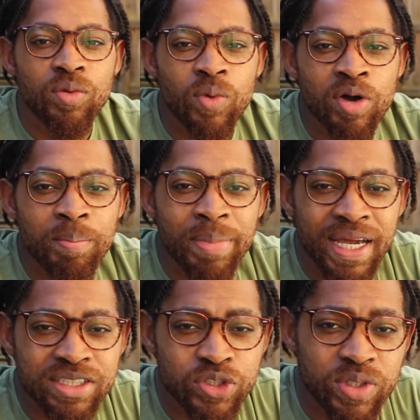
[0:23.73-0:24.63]
Welcome
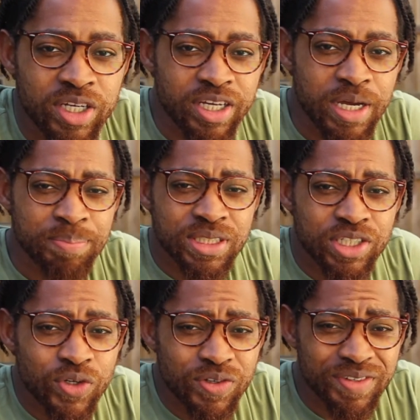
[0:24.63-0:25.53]
back to another
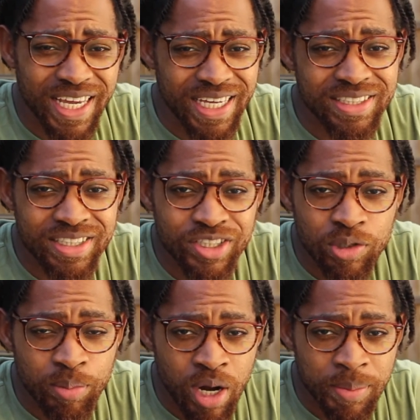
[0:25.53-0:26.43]
episode of
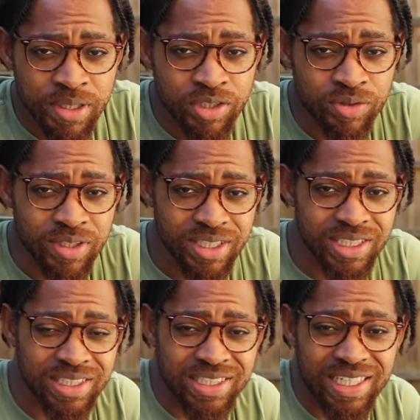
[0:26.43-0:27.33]
AntStill BBQ.
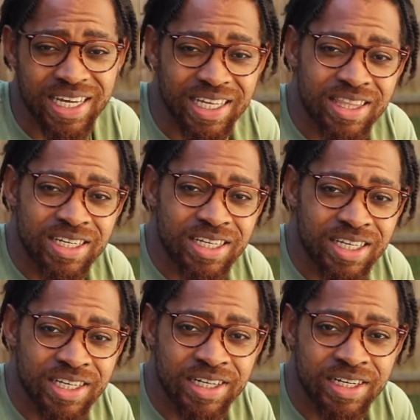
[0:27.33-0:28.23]
This is Anthony
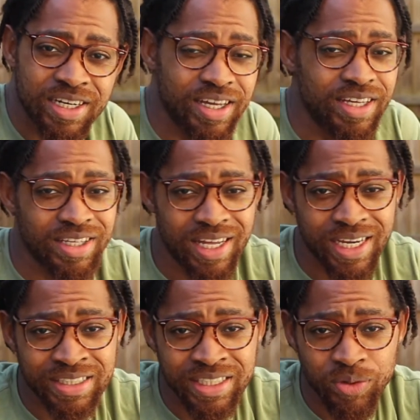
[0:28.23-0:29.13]
here, and like
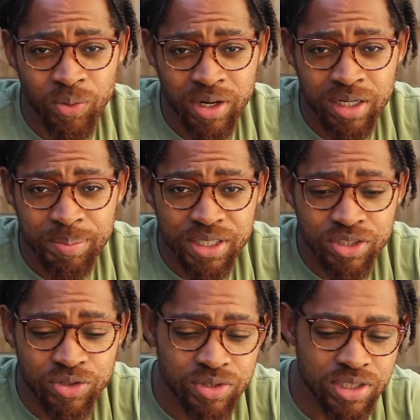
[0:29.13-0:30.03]
I said, we're going to be
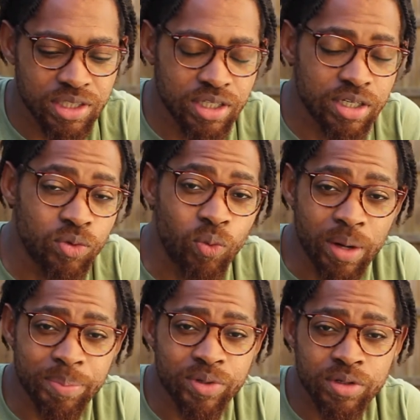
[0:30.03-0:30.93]
using the
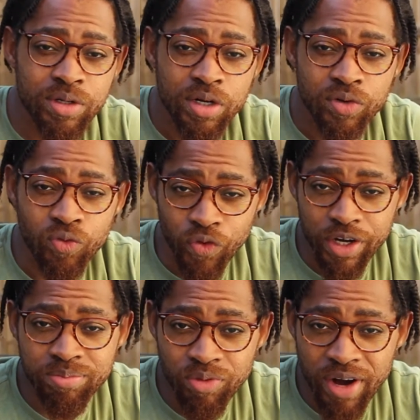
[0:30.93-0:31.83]
Weber
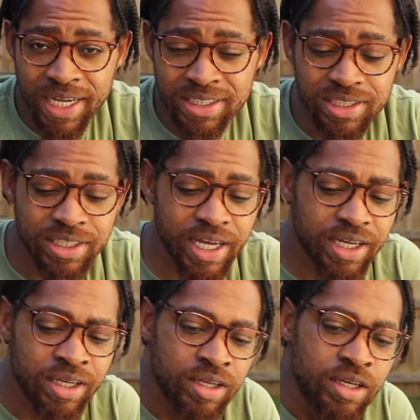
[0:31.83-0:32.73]
rib rack
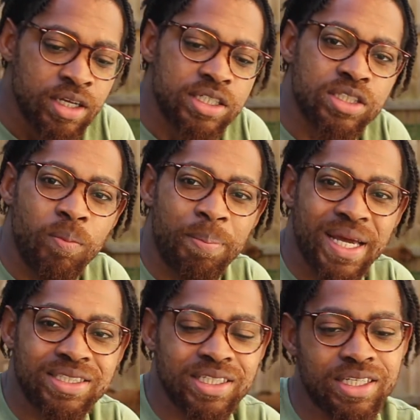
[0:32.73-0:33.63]
today. So
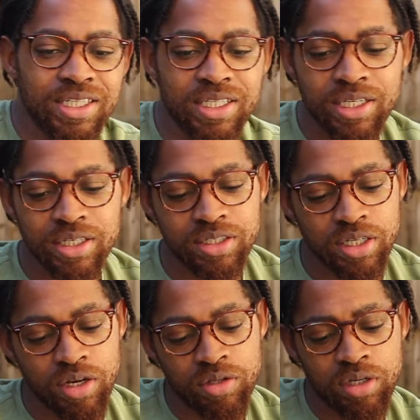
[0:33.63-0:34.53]
basically,
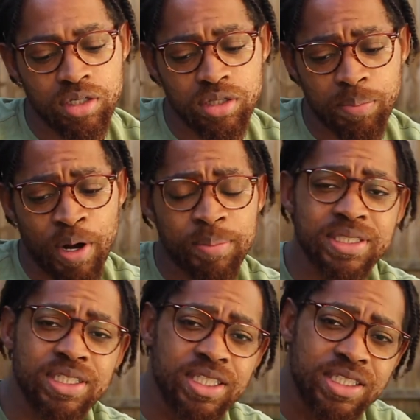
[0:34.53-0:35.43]
the
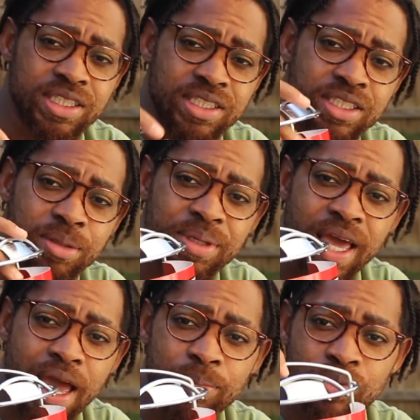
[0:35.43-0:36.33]
purpose of this is to be
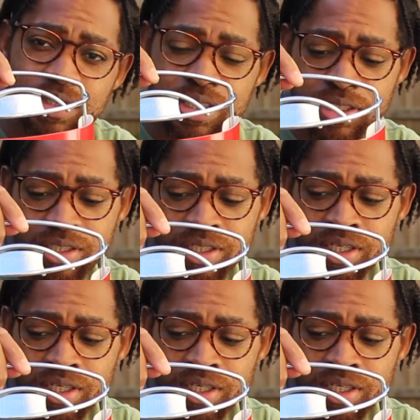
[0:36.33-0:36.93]
able to,